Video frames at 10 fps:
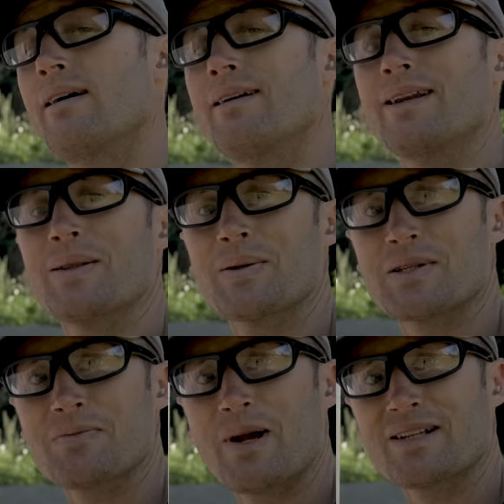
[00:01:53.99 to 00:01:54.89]
Neither
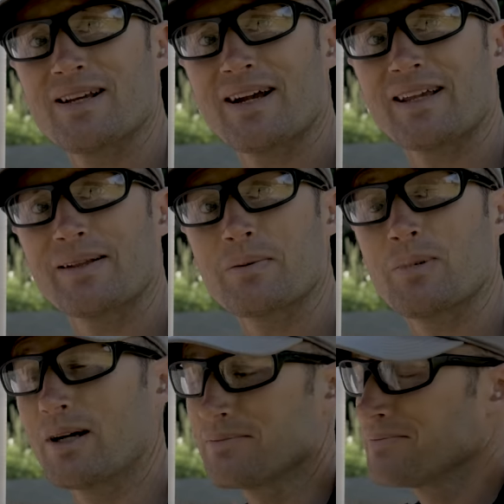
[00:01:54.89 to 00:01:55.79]
is spectacular,
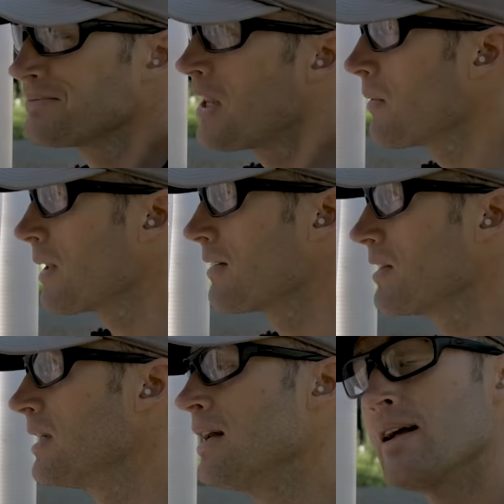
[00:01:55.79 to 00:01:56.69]
but
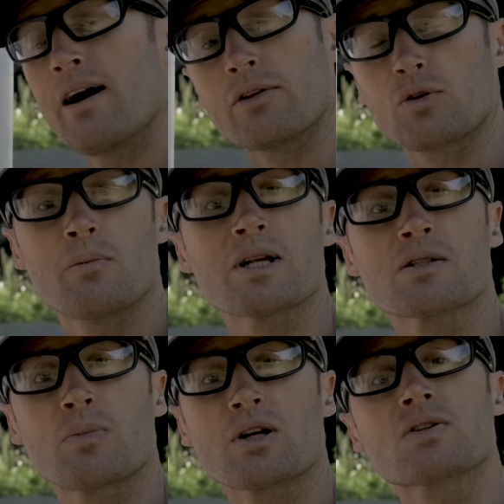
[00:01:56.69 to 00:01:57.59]
whatever. I'll throw my
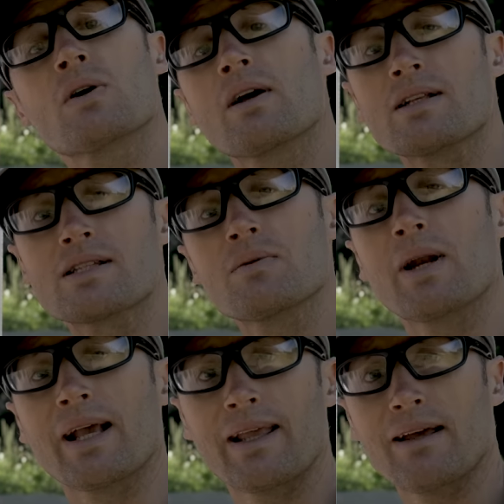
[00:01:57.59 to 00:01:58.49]
suppressor on and see
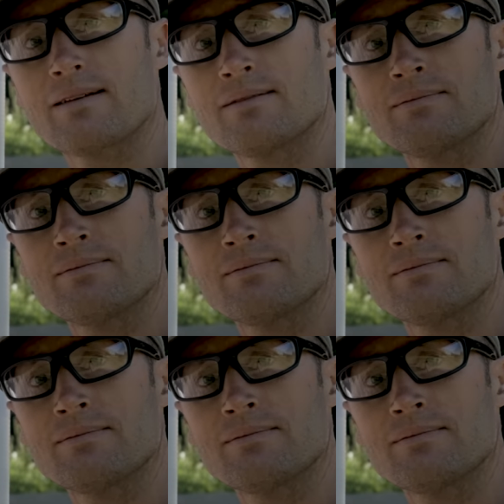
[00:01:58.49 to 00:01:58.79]
what I get.